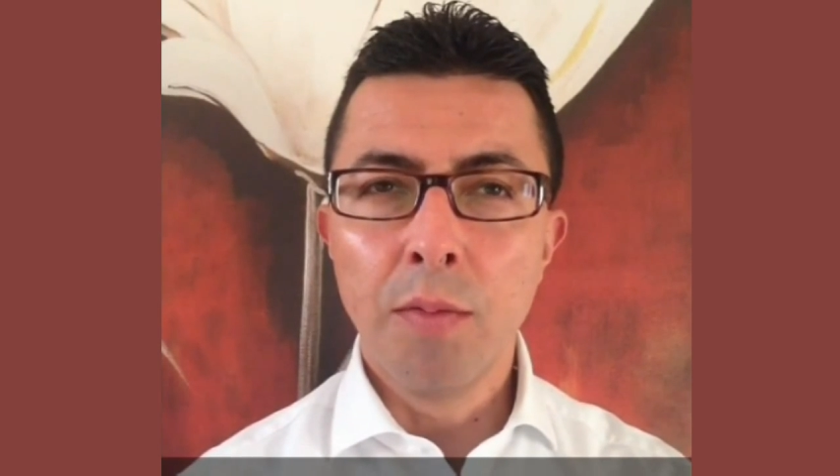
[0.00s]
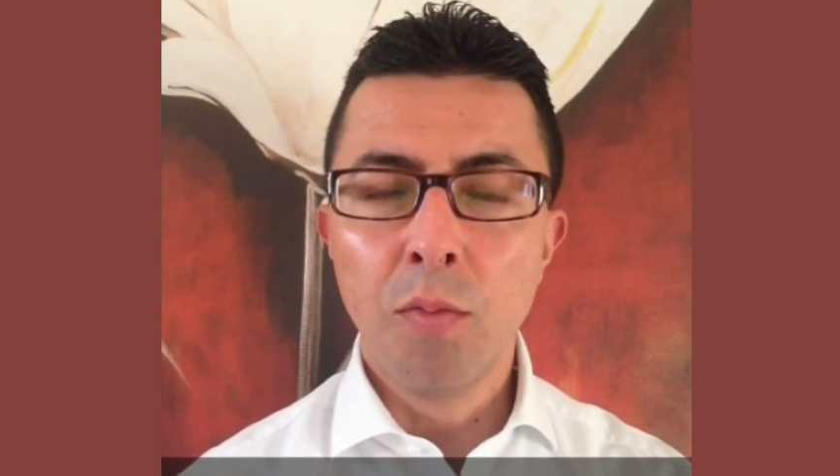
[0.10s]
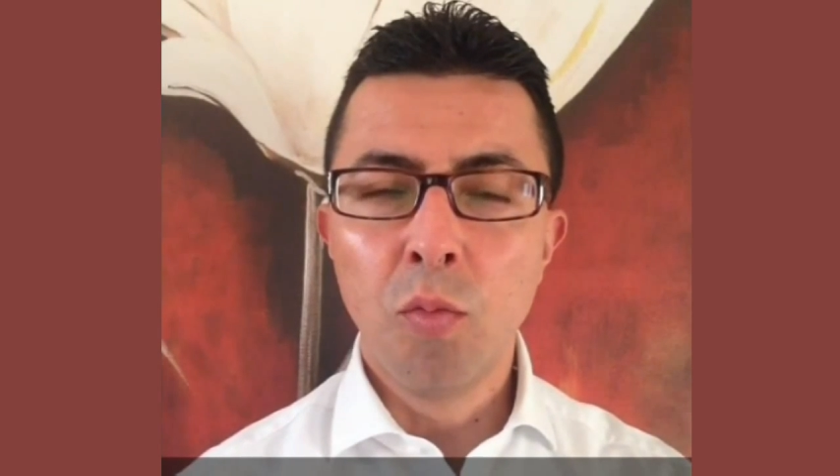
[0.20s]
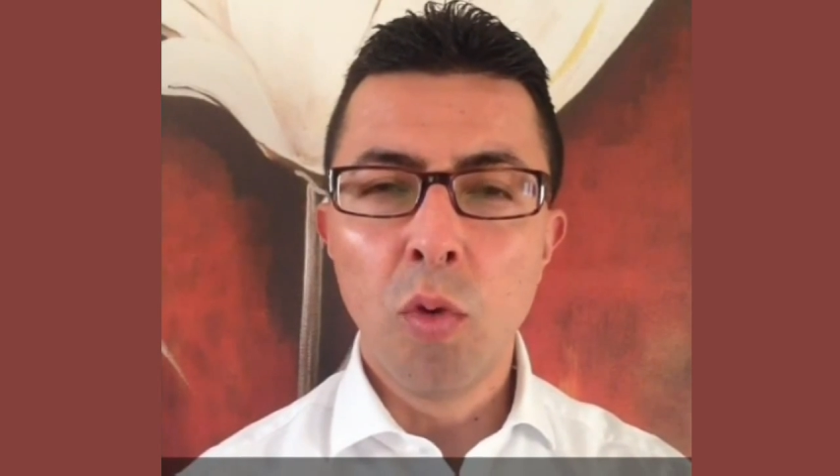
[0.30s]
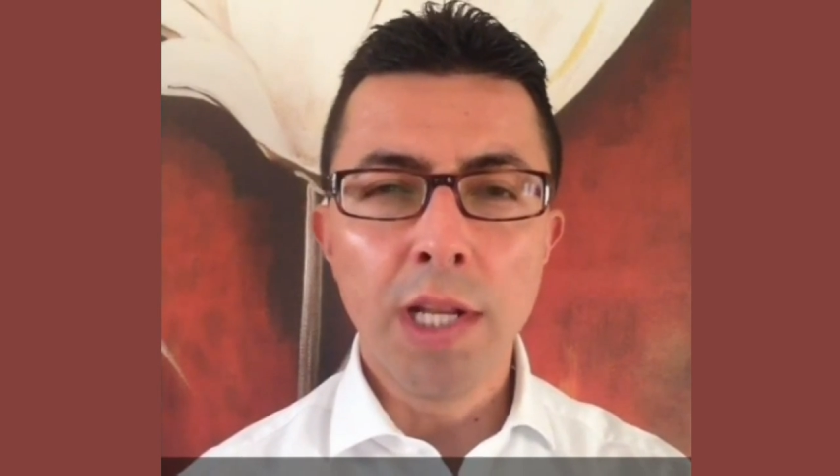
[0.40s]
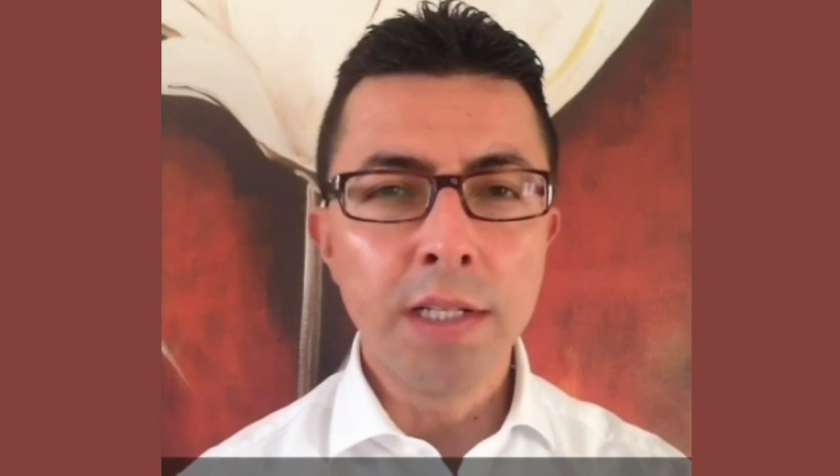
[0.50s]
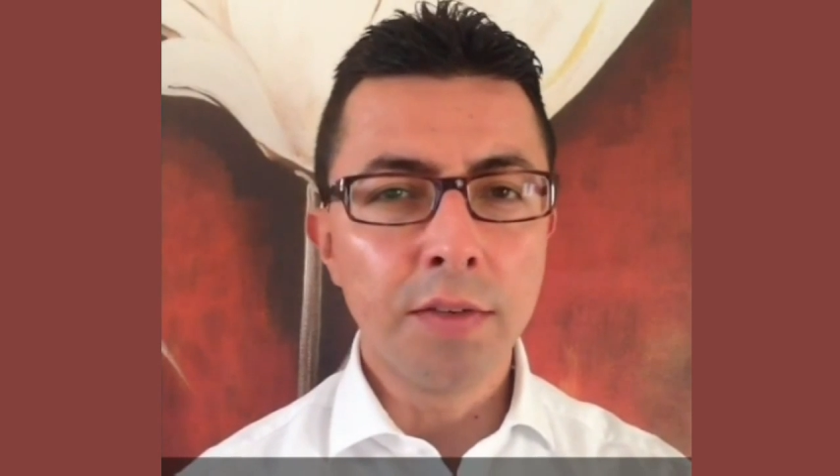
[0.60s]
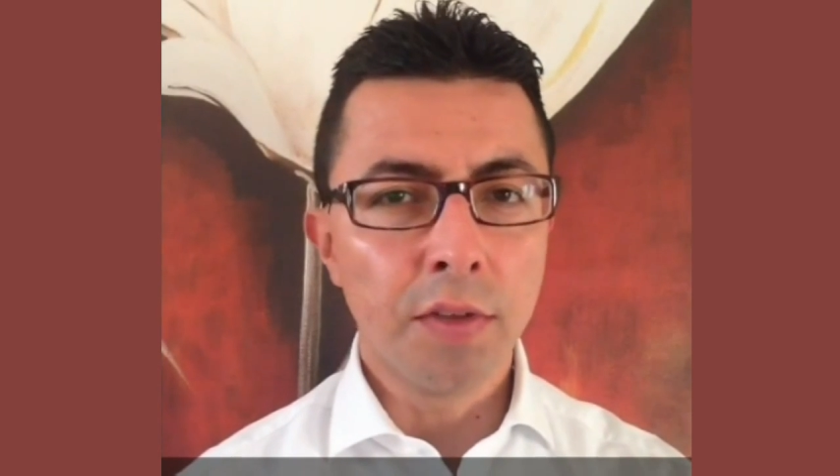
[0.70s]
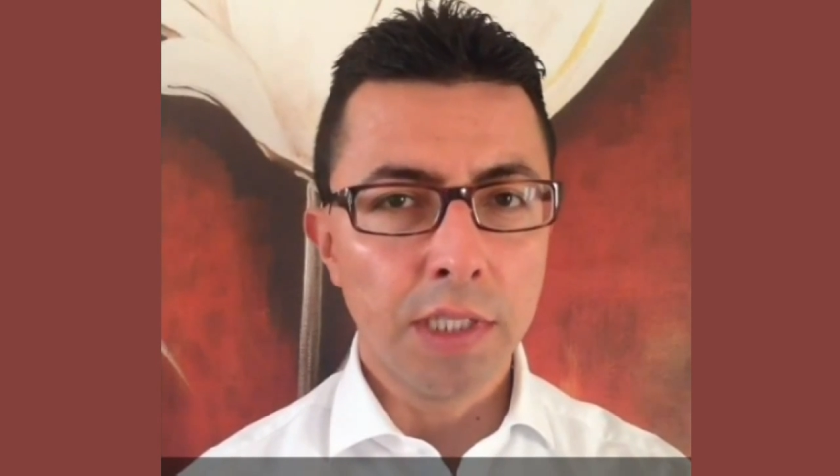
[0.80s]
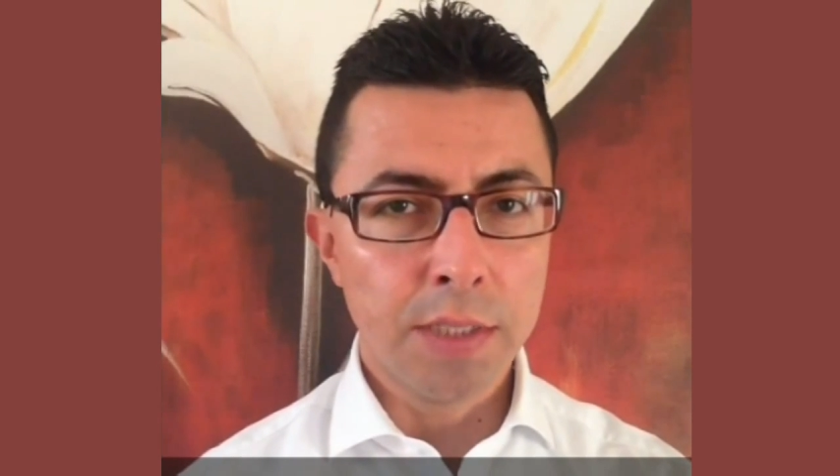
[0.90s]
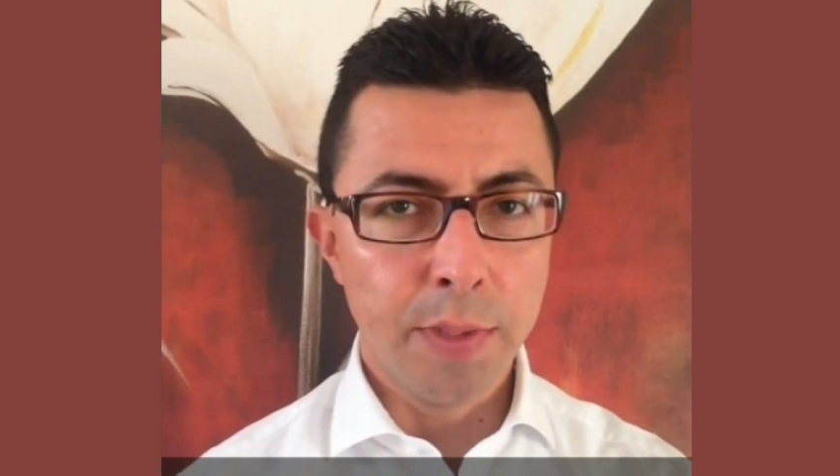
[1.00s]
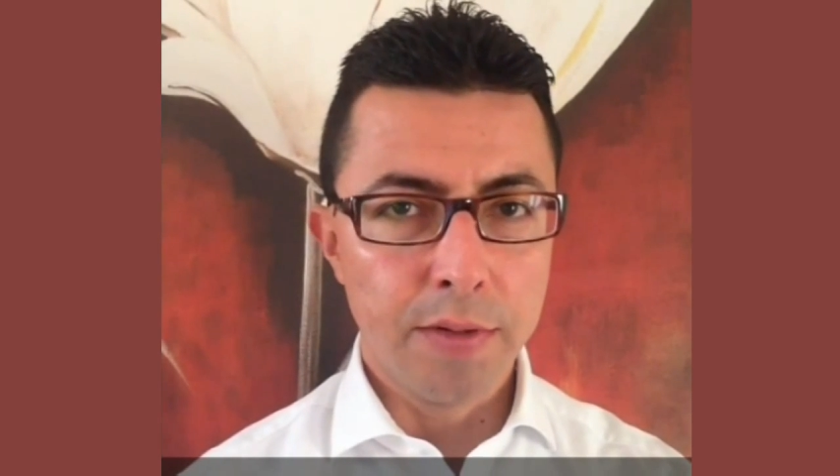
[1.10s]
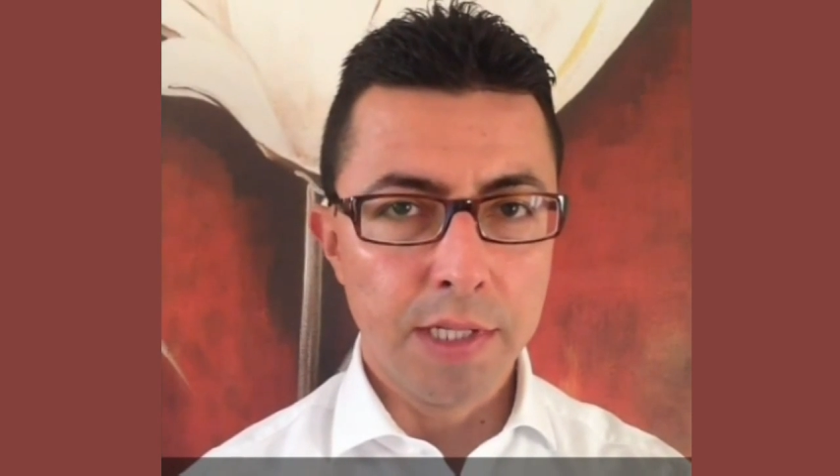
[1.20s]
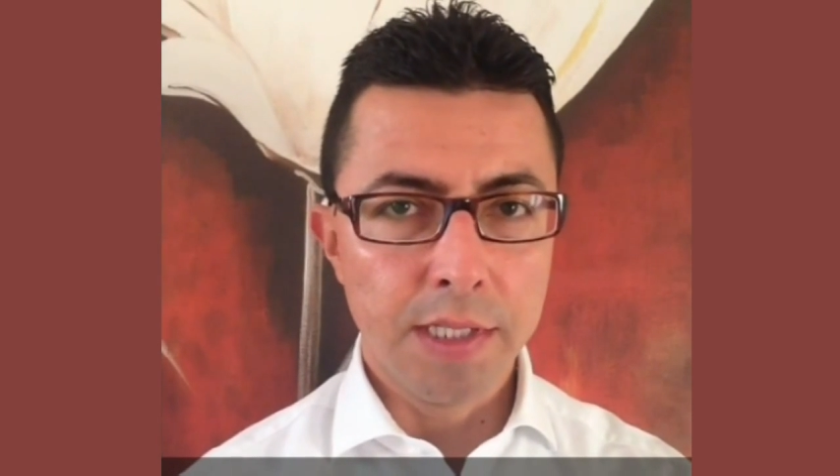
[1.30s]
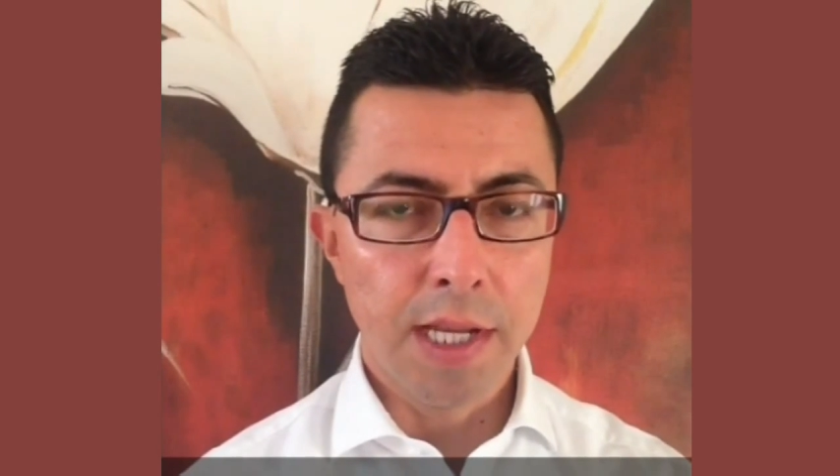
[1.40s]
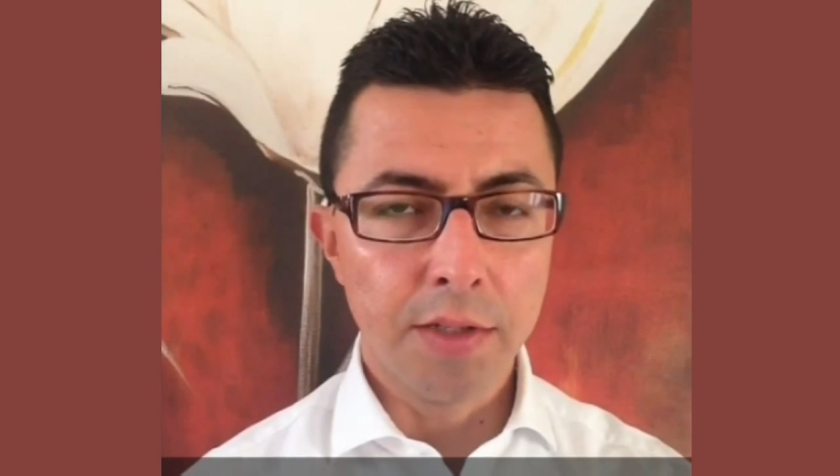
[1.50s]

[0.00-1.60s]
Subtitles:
wonderful experience.